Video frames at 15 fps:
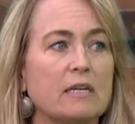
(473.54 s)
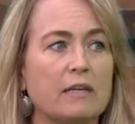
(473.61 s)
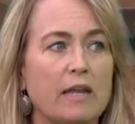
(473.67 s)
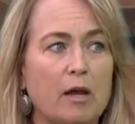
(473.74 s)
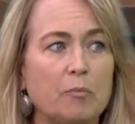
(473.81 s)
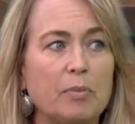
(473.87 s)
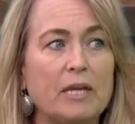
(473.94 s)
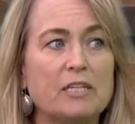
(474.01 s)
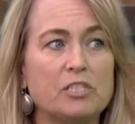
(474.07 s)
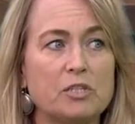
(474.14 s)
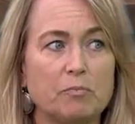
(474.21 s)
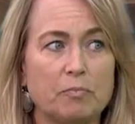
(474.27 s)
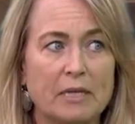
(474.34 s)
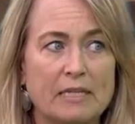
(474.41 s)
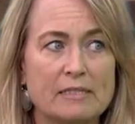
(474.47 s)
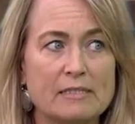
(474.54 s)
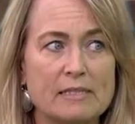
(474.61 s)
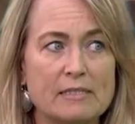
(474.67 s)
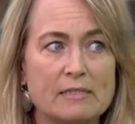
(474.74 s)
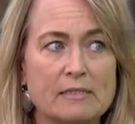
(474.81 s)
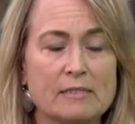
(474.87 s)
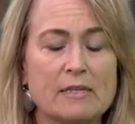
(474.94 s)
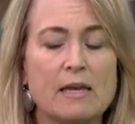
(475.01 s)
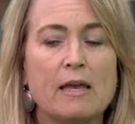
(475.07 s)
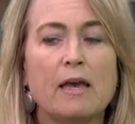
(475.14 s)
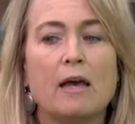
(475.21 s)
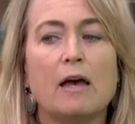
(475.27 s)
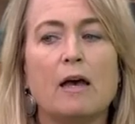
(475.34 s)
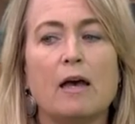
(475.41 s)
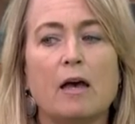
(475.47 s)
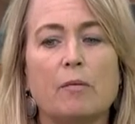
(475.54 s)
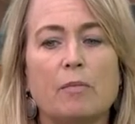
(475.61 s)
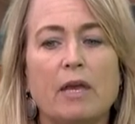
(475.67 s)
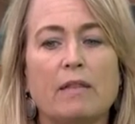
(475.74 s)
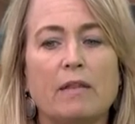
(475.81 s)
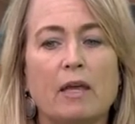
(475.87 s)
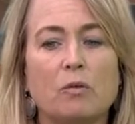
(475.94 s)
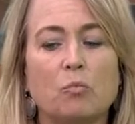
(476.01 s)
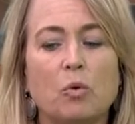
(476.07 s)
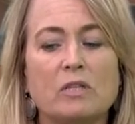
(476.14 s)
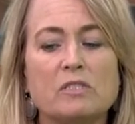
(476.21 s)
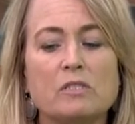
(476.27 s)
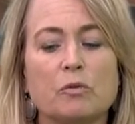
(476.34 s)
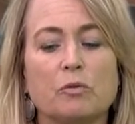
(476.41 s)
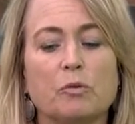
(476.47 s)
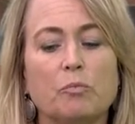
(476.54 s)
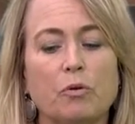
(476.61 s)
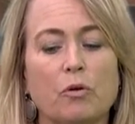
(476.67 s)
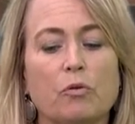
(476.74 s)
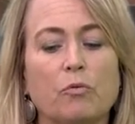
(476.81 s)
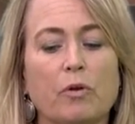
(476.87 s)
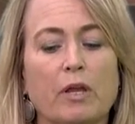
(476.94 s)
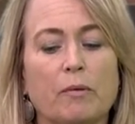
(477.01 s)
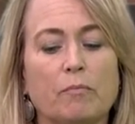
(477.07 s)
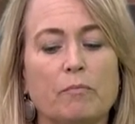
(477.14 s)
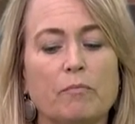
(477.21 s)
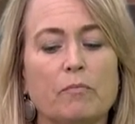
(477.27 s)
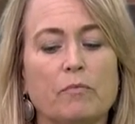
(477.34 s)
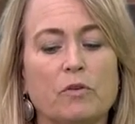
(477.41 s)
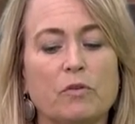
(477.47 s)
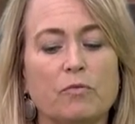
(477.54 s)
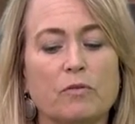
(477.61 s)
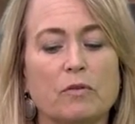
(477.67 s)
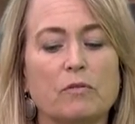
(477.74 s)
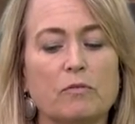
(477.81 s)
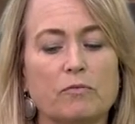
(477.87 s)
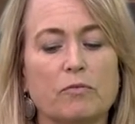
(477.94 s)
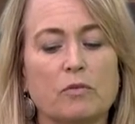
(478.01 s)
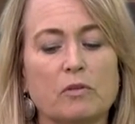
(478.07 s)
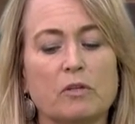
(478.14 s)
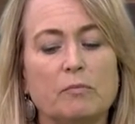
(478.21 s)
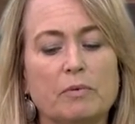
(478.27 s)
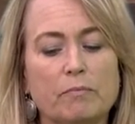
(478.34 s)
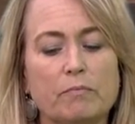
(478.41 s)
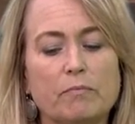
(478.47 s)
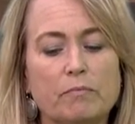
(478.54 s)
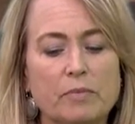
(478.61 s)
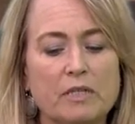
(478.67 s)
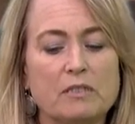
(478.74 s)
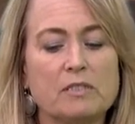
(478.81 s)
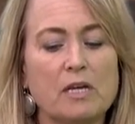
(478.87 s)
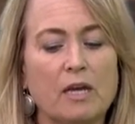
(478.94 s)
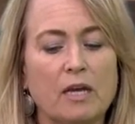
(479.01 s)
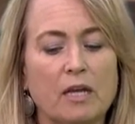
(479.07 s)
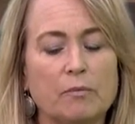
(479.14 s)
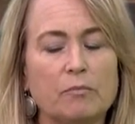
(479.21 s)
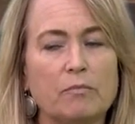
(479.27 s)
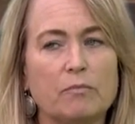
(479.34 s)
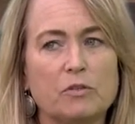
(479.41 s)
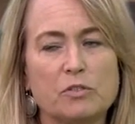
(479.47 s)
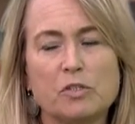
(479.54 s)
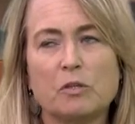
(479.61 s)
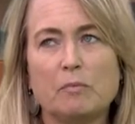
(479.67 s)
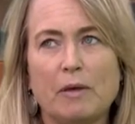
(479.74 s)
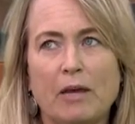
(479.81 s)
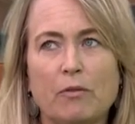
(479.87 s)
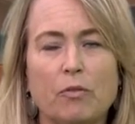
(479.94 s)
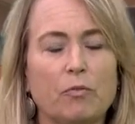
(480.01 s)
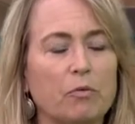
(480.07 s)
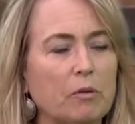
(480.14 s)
an outpatient basis, and then once they're in the program, for a little bit of time, usually about 3